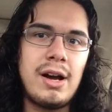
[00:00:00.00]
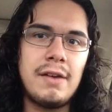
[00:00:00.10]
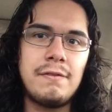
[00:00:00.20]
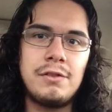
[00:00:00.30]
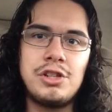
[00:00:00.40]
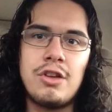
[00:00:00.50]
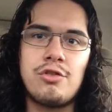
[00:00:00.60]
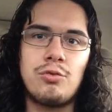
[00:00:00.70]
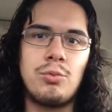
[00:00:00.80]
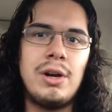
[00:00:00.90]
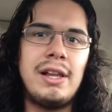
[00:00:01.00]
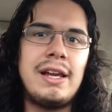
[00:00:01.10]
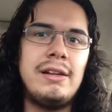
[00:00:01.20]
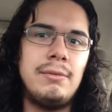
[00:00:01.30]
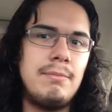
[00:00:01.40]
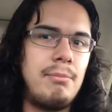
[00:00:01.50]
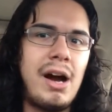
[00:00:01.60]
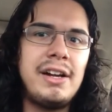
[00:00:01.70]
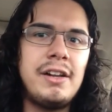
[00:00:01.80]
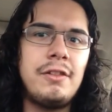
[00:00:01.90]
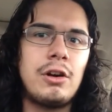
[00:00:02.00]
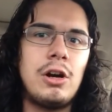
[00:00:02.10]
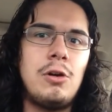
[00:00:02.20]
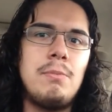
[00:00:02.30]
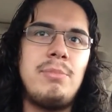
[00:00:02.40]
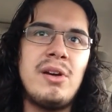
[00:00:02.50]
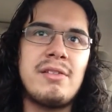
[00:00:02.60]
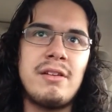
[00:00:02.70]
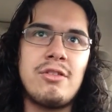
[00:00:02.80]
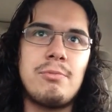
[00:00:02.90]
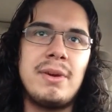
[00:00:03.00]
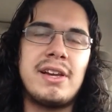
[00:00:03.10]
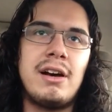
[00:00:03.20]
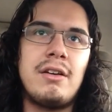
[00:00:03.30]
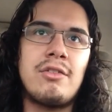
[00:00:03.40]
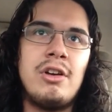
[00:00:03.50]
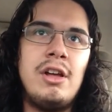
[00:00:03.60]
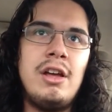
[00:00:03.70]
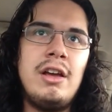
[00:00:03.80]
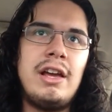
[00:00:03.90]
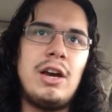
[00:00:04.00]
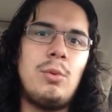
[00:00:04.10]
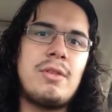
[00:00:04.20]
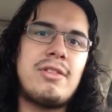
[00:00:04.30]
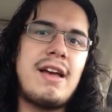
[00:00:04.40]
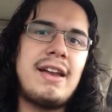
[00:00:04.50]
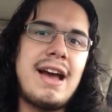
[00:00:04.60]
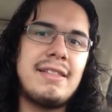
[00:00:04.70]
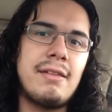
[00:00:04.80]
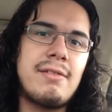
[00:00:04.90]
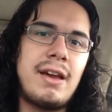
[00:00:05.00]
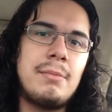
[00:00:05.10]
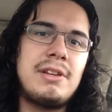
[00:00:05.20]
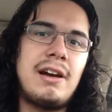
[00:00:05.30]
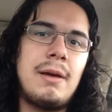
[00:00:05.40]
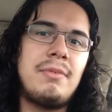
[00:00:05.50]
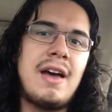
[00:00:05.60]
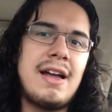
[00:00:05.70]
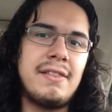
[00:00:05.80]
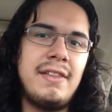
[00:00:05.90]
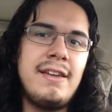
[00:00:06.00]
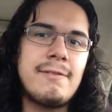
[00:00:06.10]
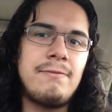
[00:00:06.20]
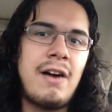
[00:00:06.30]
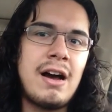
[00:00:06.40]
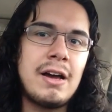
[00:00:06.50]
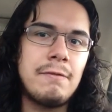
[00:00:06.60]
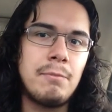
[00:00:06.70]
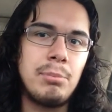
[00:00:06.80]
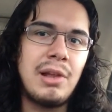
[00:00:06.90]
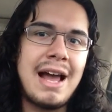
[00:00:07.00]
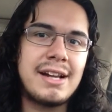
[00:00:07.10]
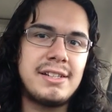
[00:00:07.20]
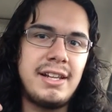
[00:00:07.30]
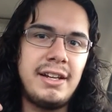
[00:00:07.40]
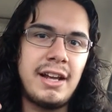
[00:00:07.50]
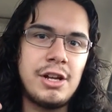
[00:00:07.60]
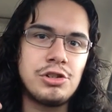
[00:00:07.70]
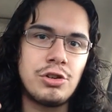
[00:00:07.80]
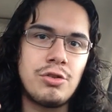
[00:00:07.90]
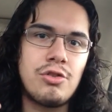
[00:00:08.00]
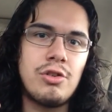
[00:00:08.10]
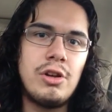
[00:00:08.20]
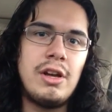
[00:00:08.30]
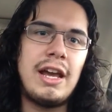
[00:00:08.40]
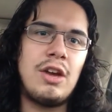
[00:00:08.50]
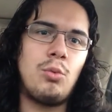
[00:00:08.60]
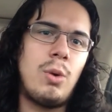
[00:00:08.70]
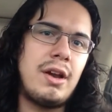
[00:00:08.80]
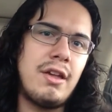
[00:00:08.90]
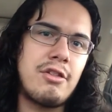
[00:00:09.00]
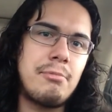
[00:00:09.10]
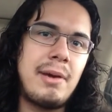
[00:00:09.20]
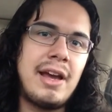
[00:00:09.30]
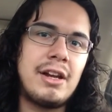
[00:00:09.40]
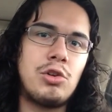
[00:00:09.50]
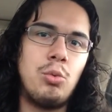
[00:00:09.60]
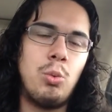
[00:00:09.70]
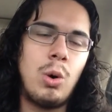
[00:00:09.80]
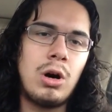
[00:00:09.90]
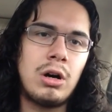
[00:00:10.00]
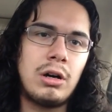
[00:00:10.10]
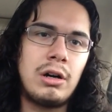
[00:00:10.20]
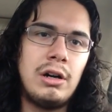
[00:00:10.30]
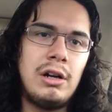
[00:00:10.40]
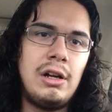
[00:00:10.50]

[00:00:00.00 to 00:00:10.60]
wife just really minding their own business, because it was said at the same time that these five black teenagers and one Hispanic were,